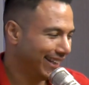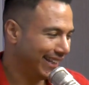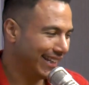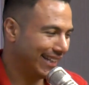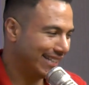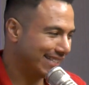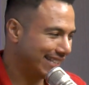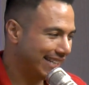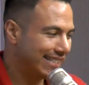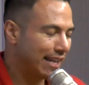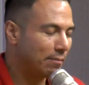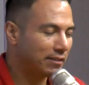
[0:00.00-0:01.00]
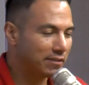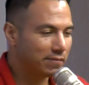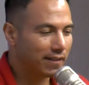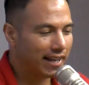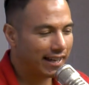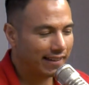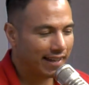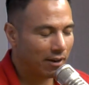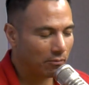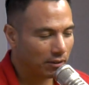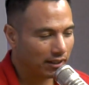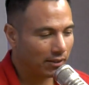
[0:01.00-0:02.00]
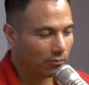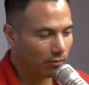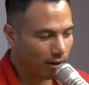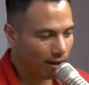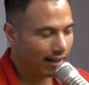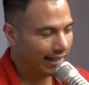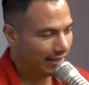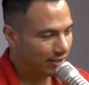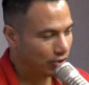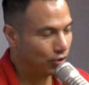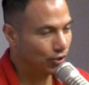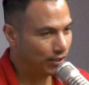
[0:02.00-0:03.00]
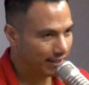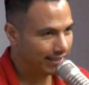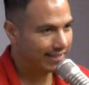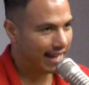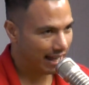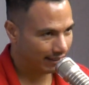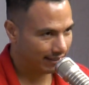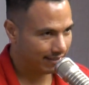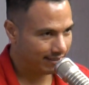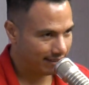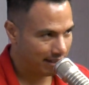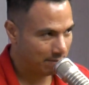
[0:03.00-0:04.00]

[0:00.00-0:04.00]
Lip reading: is he's able to find that really raw and good talent. I